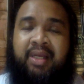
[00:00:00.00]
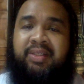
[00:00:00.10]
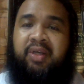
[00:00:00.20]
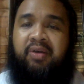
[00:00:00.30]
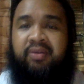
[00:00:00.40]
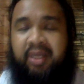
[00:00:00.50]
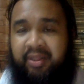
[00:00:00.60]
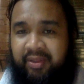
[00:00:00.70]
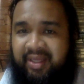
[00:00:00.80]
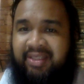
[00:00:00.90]
So
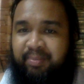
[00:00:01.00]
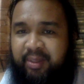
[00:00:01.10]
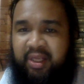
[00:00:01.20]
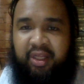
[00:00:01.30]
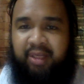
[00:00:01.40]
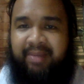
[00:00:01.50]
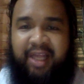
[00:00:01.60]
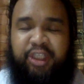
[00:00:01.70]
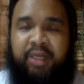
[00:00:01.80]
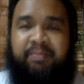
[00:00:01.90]
on this particular
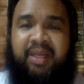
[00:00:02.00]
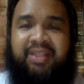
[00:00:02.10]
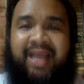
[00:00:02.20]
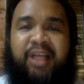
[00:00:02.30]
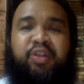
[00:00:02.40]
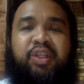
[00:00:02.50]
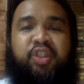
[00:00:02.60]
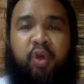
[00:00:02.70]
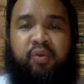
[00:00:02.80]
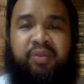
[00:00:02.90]
matchup, it's actually
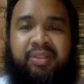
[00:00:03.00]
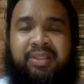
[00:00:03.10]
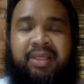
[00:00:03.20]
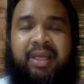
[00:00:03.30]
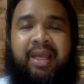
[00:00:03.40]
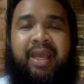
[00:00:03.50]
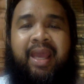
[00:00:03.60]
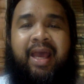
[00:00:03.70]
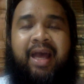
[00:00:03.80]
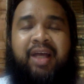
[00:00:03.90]
Jones'
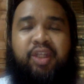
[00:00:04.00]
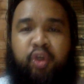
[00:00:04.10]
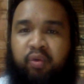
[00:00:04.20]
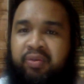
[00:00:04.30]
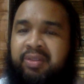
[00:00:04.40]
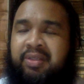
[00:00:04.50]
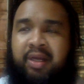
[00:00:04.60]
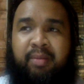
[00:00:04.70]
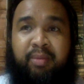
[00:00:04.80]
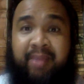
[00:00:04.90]

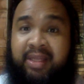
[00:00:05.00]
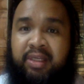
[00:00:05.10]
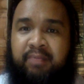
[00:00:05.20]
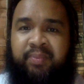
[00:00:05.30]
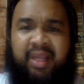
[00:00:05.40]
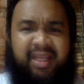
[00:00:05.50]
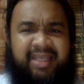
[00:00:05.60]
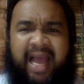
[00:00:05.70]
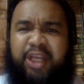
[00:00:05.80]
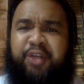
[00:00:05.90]
momentum.
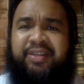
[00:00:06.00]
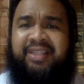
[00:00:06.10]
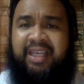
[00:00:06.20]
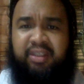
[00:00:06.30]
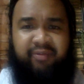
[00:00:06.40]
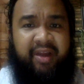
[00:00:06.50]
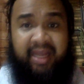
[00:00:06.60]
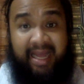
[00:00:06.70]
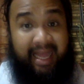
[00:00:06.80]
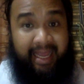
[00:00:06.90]
His accuracy is
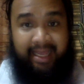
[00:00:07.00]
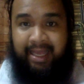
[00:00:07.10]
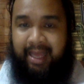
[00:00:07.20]
very high